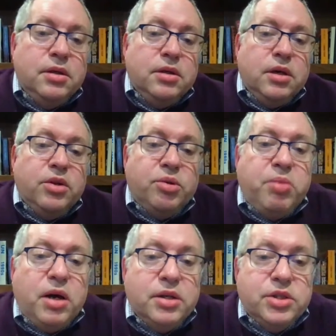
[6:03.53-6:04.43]
Other
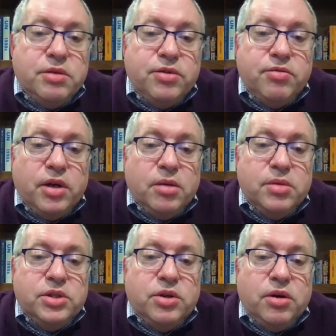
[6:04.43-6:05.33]
positive
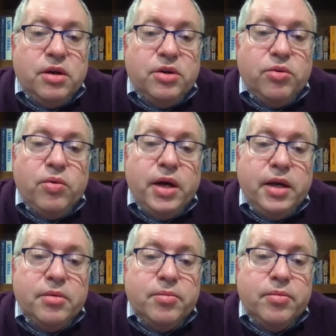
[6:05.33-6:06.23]
developments are underway.
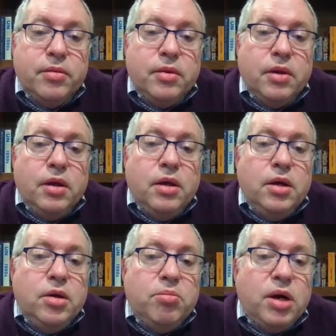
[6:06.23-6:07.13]

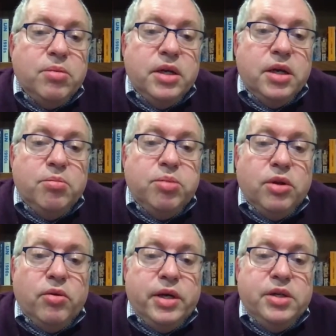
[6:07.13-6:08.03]
Public
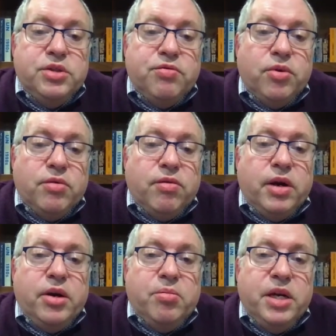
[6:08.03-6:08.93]
Employees for
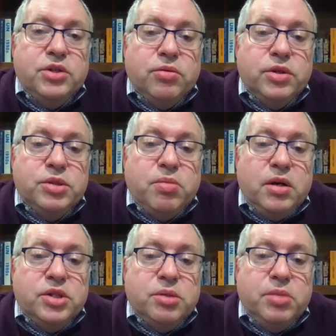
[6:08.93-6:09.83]
Environmental
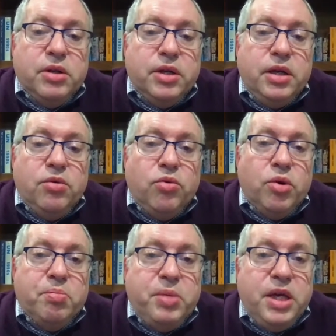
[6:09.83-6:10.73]
Responsibility,
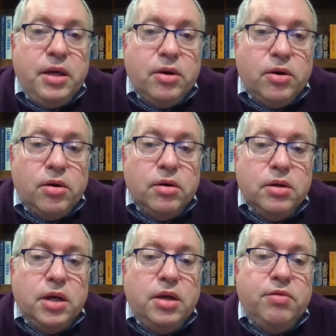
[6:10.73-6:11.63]
or PEER,
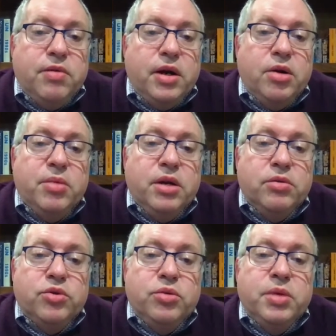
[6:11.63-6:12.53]
an environmental
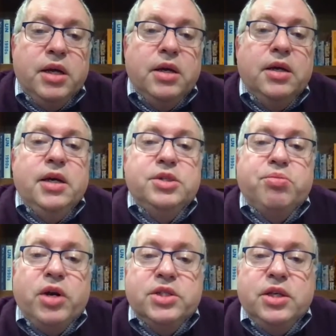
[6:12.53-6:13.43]
group, is
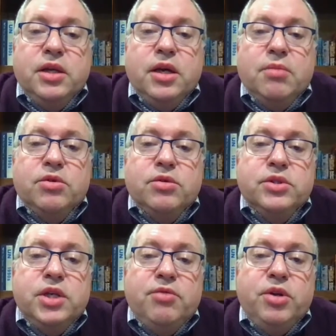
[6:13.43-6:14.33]
pressing the Chemical
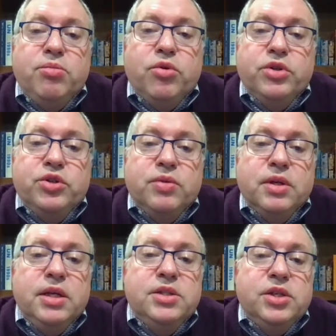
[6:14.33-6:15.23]
Safety Board to
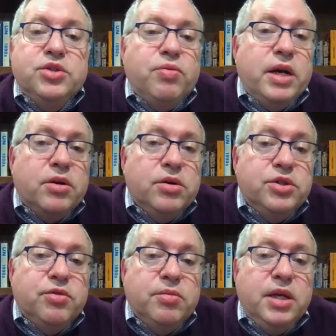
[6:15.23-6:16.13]
release its records
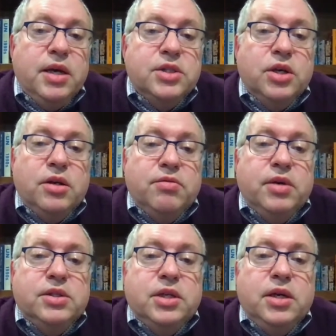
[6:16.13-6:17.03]
from the Exxon
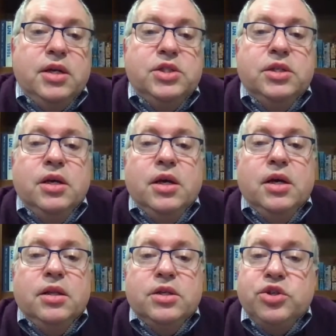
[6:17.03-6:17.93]
investigation
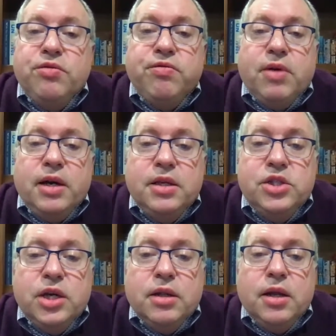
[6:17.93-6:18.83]
that should finally
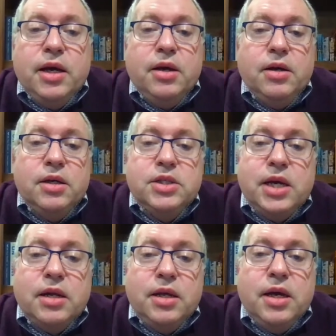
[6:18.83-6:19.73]
shed light on
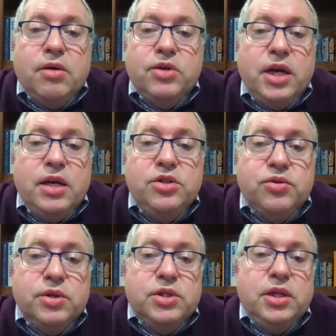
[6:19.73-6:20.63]
exactly how
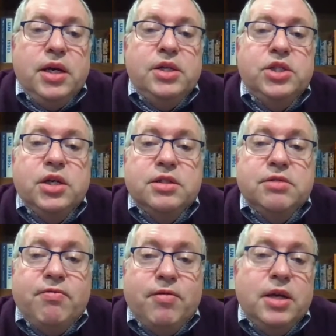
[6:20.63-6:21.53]
dangerous the HS
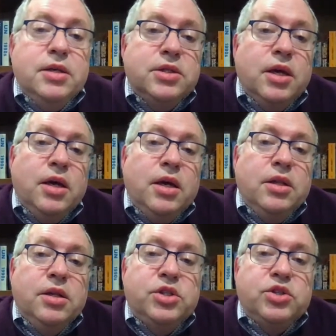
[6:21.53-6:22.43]
is
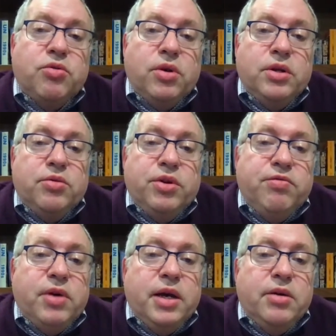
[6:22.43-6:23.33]
that's stored at the
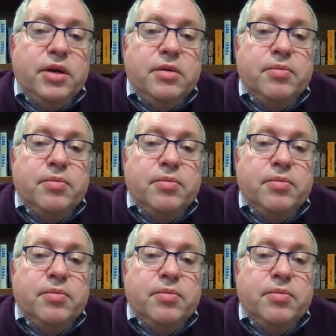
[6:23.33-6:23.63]
refinery.